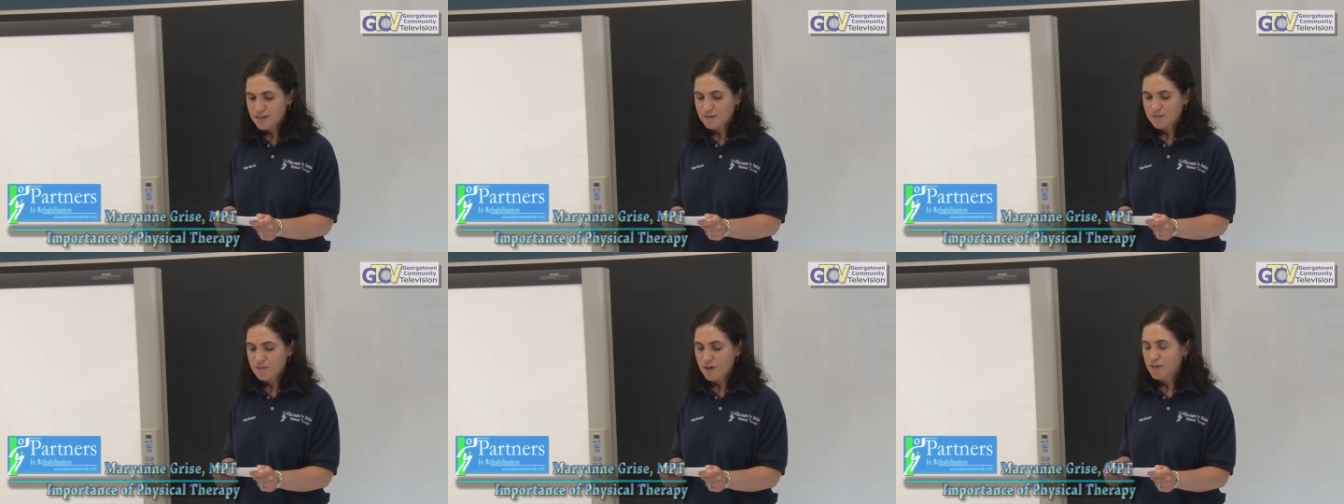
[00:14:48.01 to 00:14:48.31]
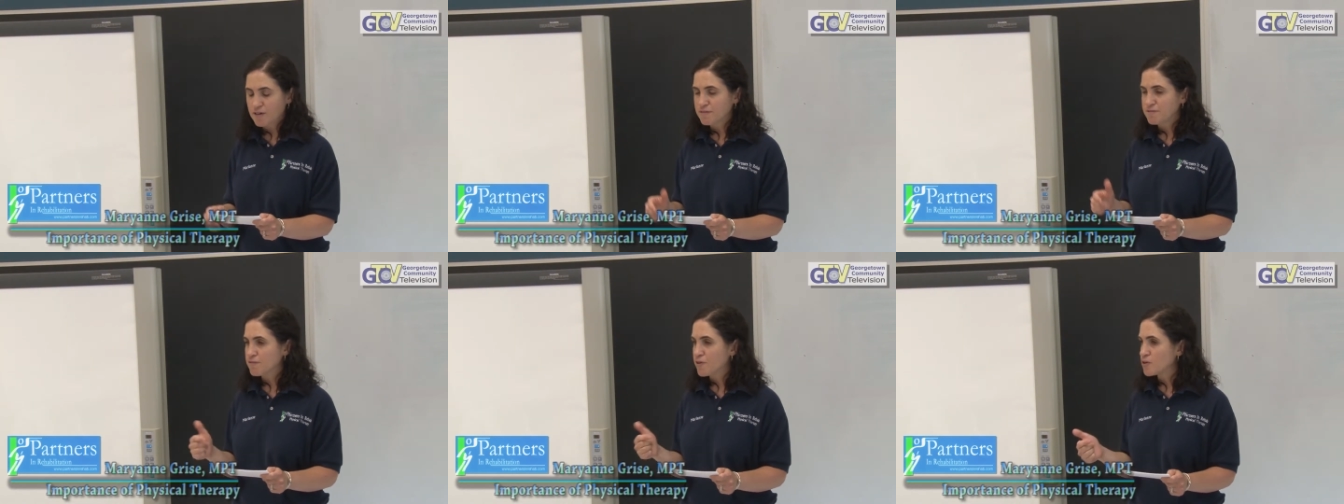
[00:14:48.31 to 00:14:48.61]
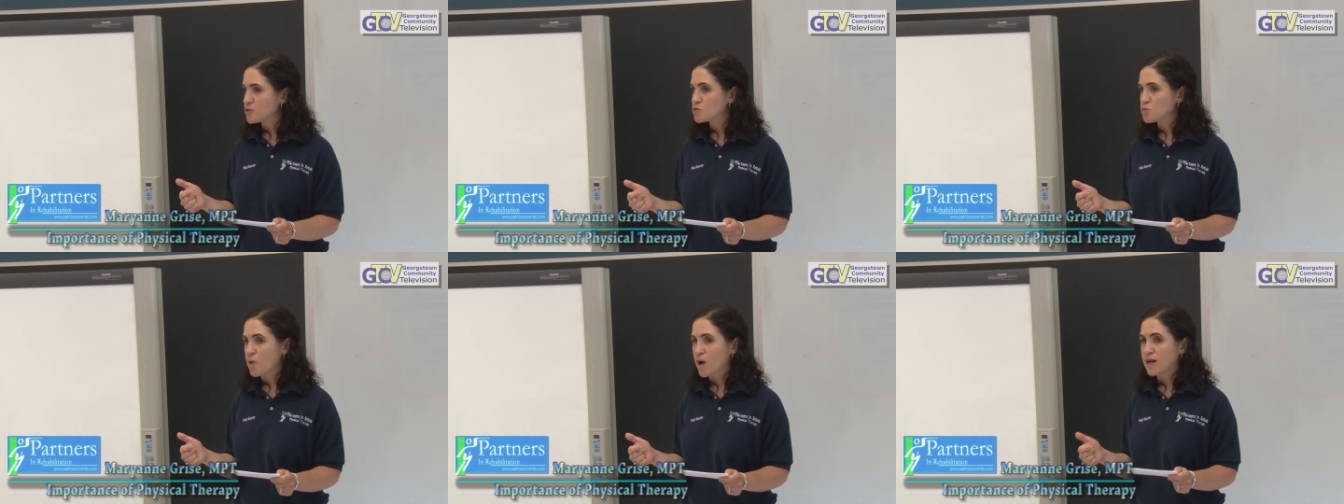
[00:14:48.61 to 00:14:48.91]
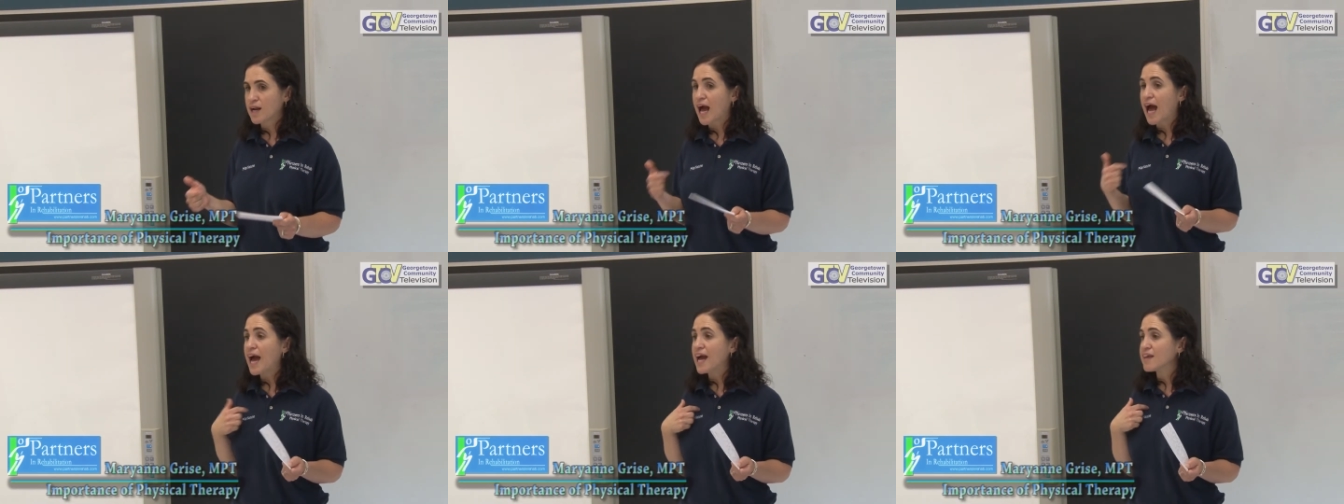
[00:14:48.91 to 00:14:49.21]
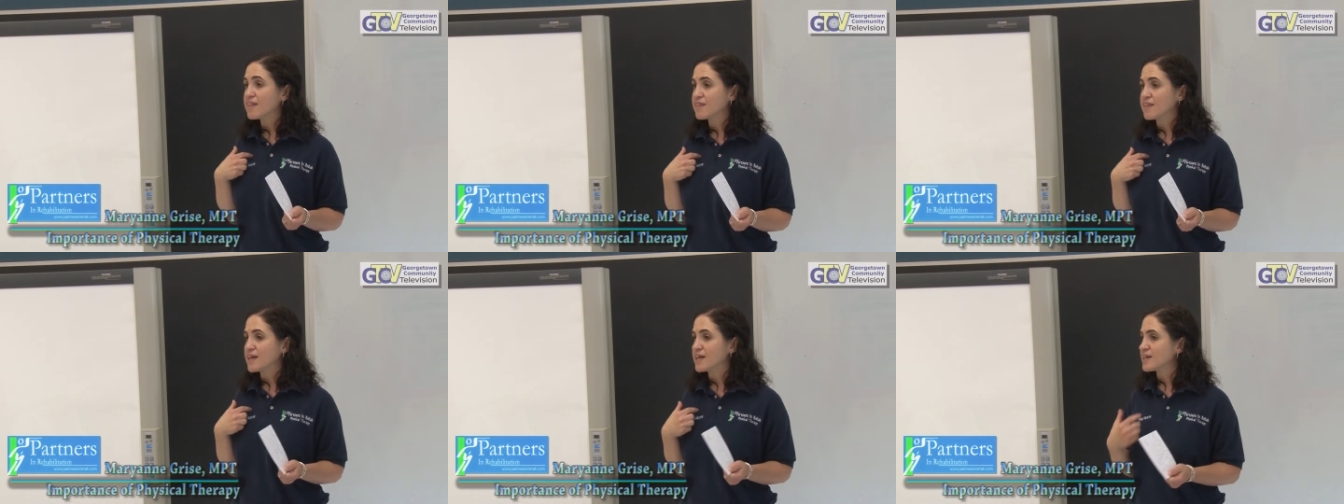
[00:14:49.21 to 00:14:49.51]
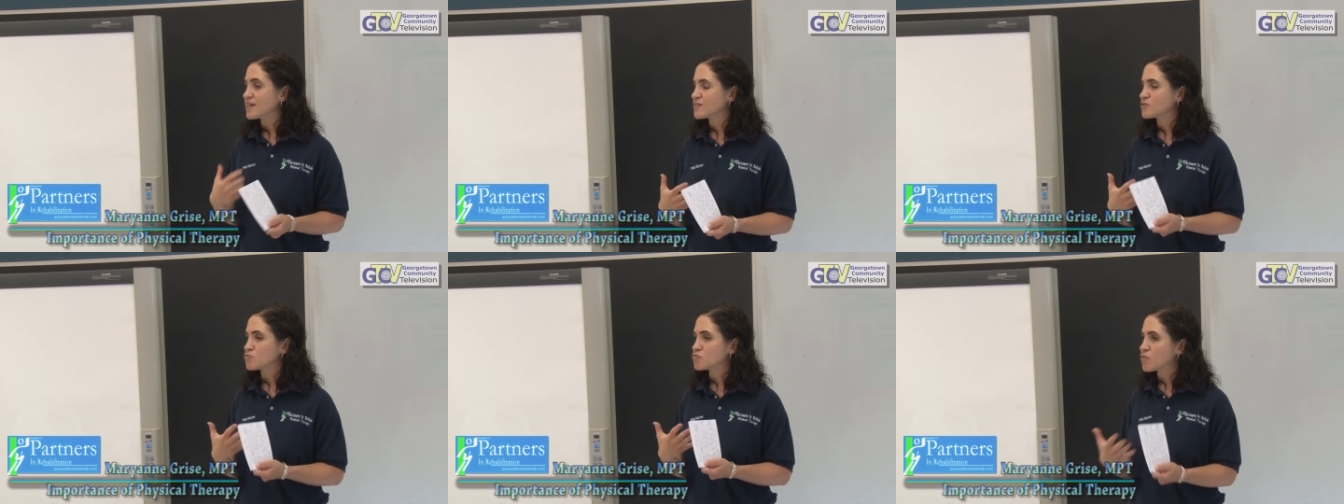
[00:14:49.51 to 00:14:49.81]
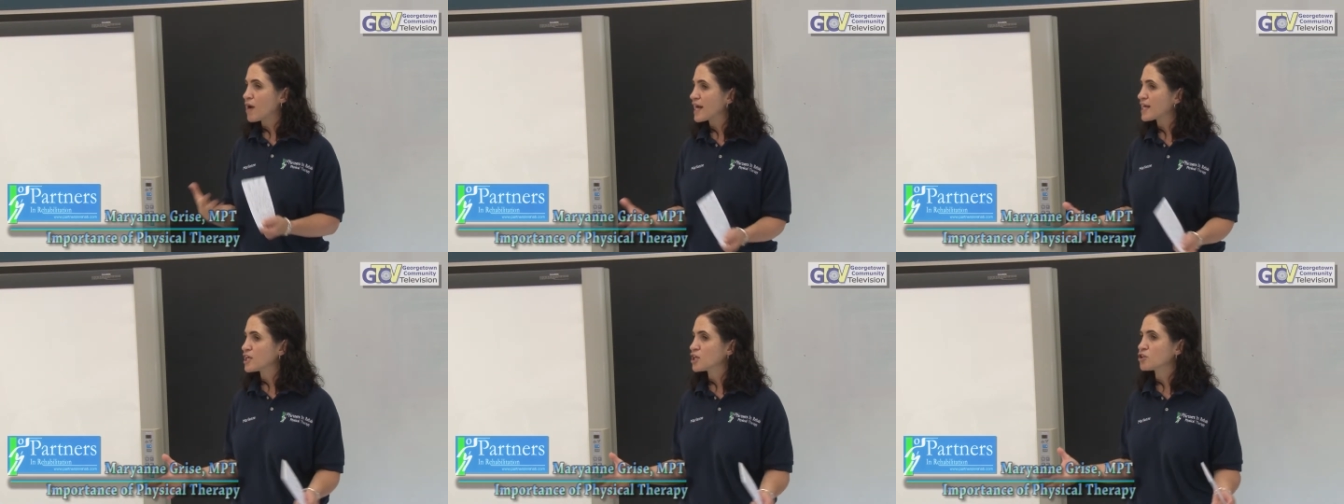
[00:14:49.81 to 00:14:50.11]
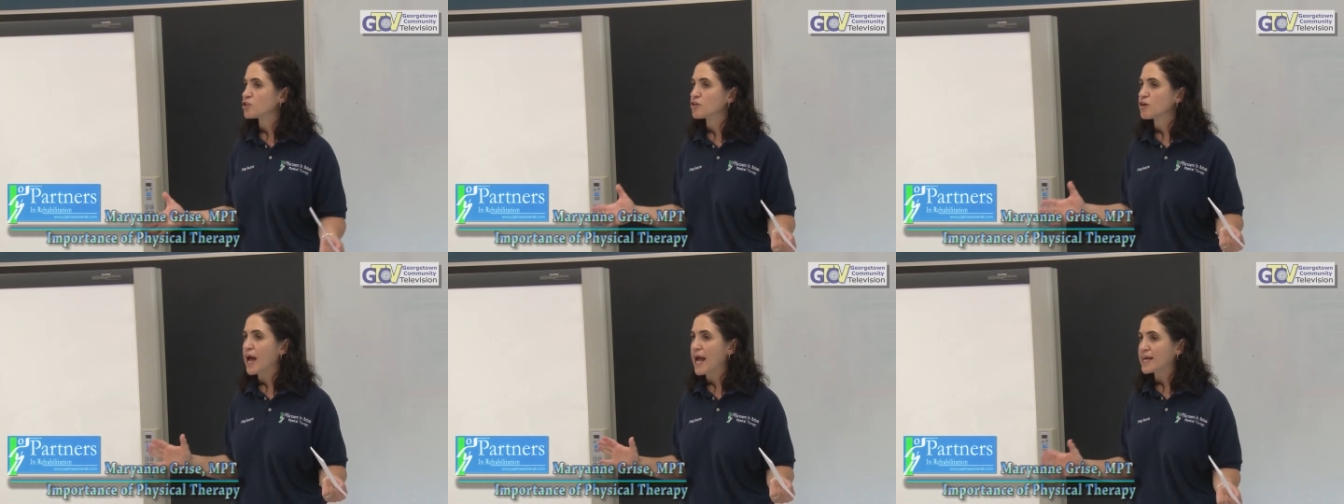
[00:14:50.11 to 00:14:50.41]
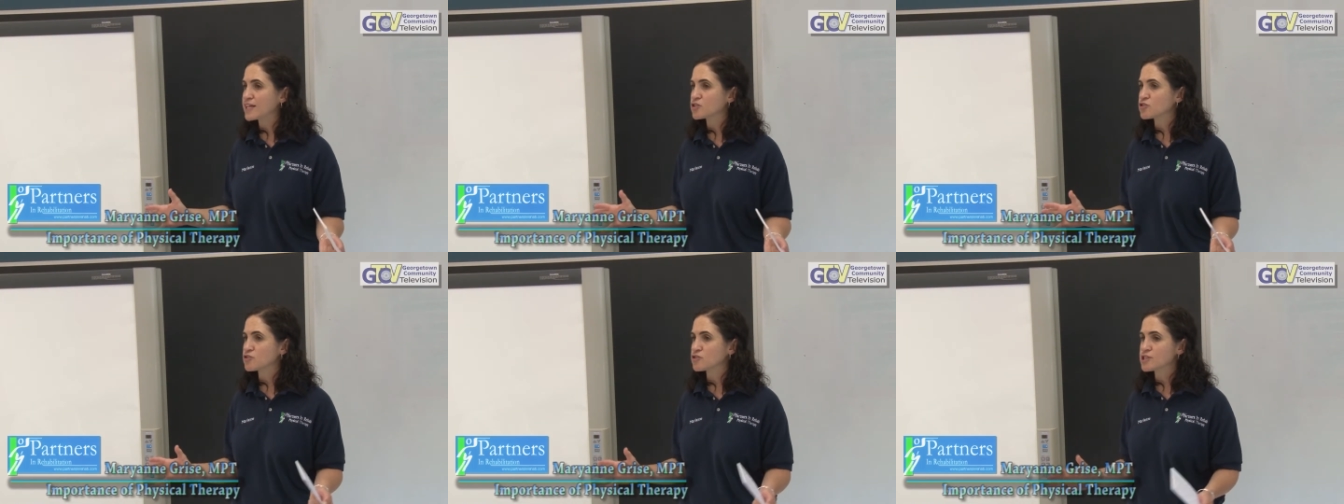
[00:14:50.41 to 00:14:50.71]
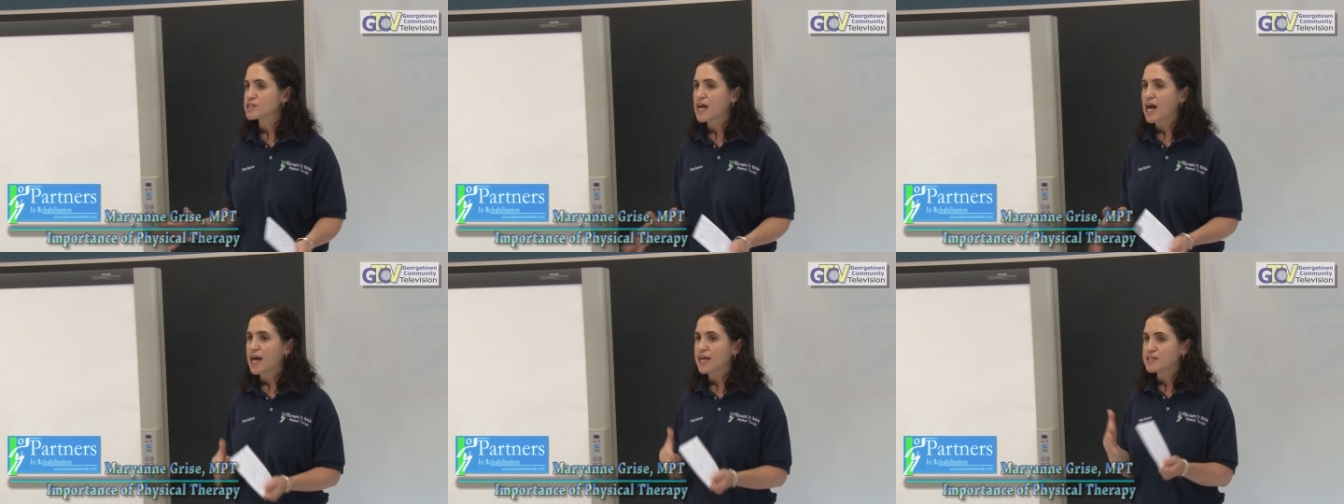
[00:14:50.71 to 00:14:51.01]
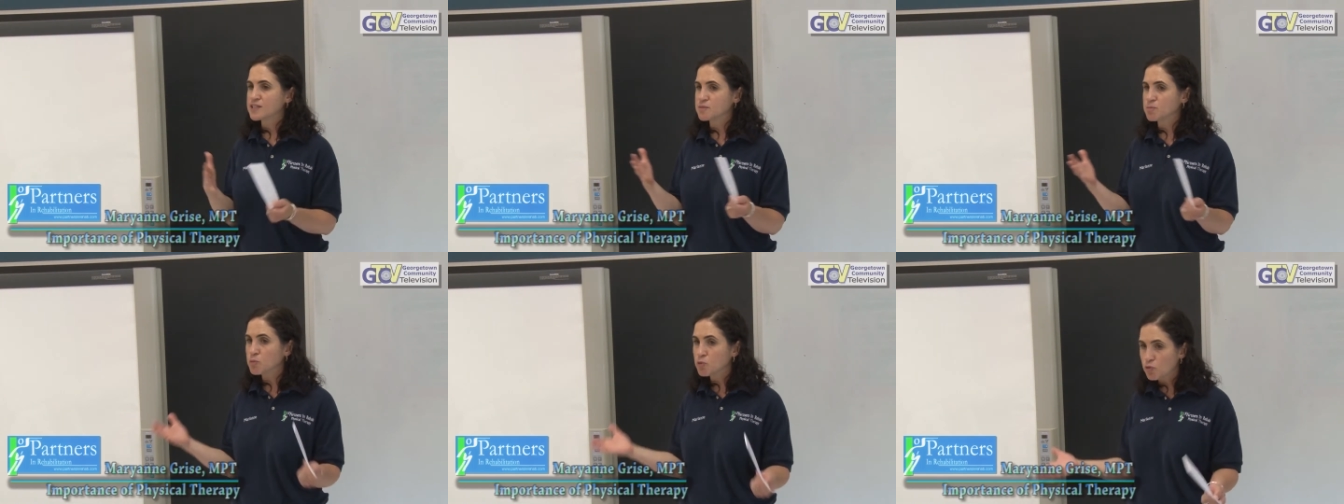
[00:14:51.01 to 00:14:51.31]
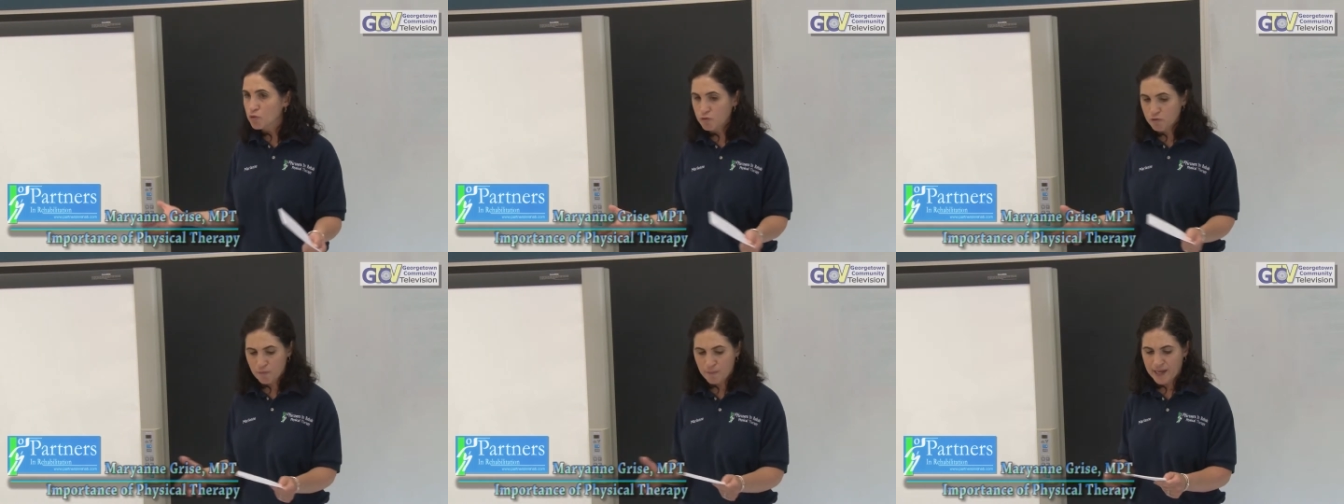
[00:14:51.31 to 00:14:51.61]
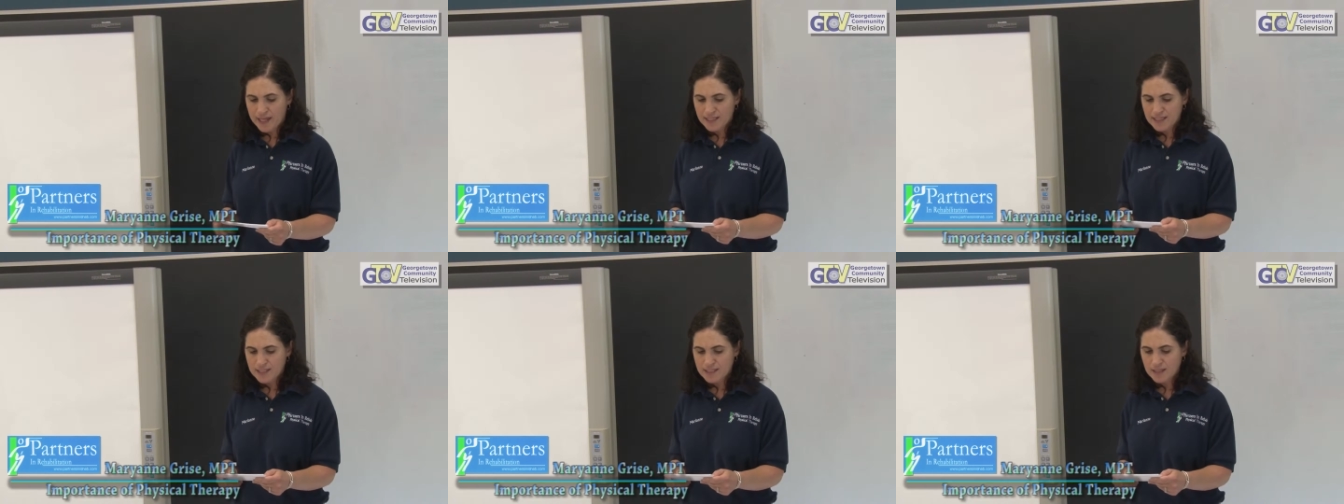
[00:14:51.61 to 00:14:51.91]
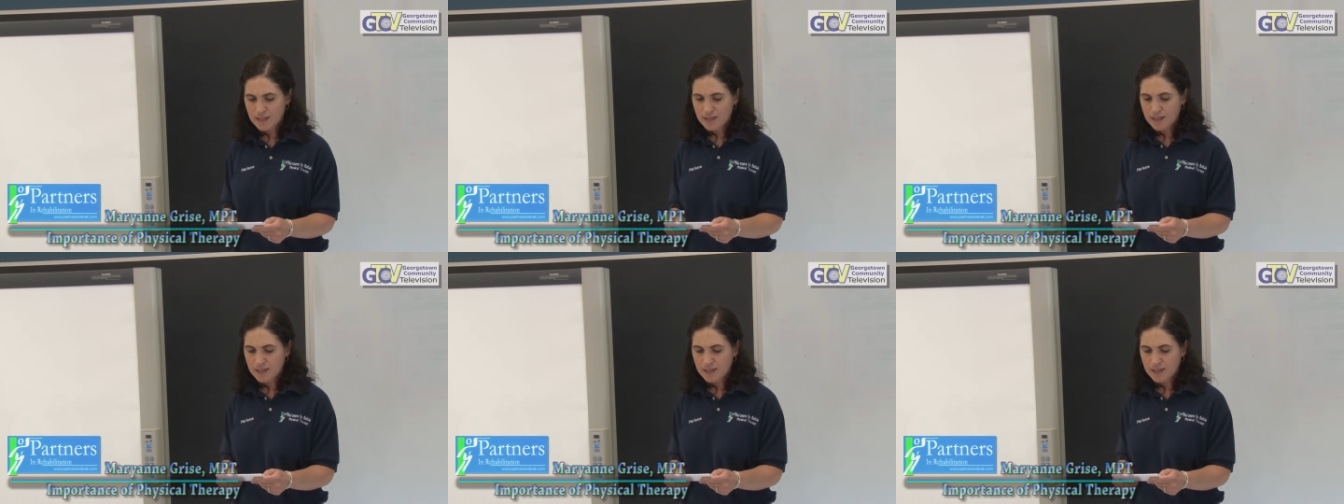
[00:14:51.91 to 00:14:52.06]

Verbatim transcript: The very first one I think is regular exercise movement.